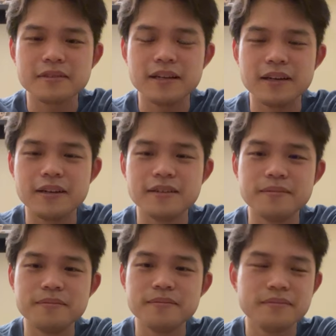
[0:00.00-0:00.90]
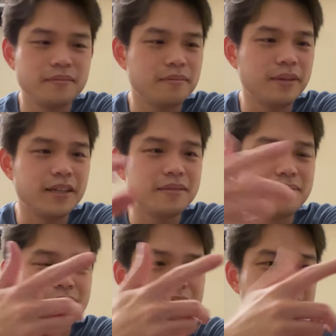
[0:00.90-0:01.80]
Um, but
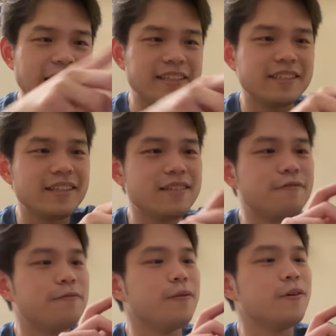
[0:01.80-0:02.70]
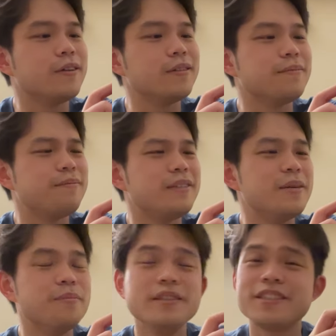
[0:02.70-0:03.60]
that is it for the
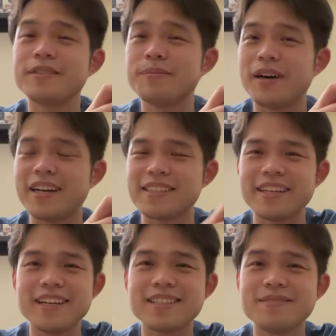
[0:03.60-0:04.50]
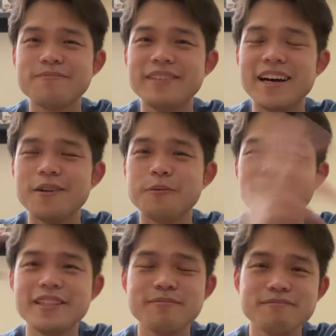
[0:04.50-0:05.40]
mystery box. I guess now
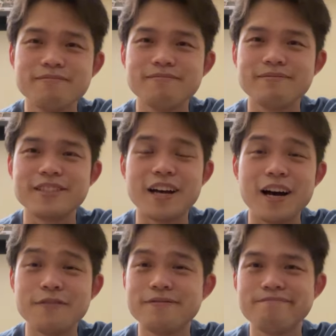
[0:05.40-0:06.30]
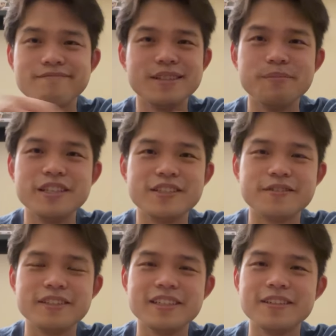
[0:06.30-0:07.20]
we solve the
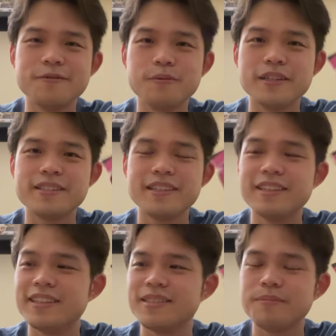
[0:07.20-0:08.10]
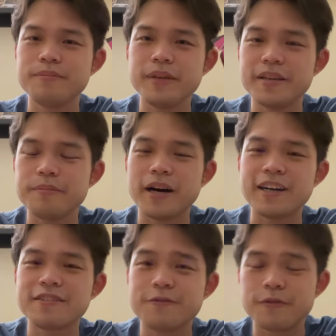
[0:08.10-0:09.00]
mystery of what's in this pink
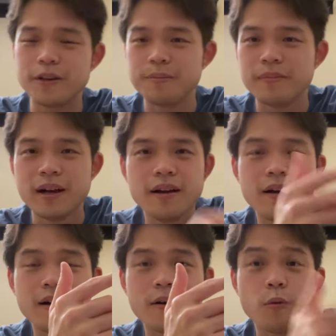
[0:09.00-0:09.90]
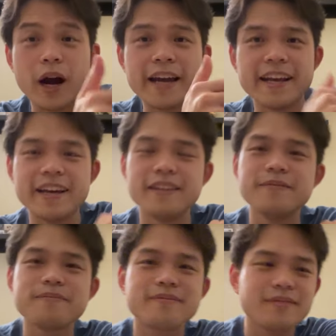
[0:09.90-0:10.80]
box from Rite Aid.
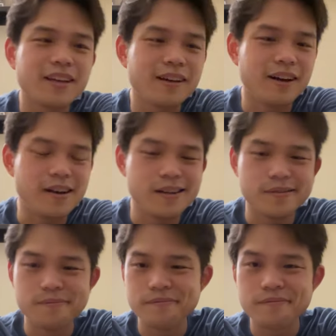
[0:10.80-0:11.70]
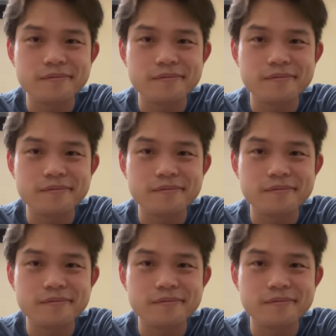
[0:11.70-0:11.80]
Um,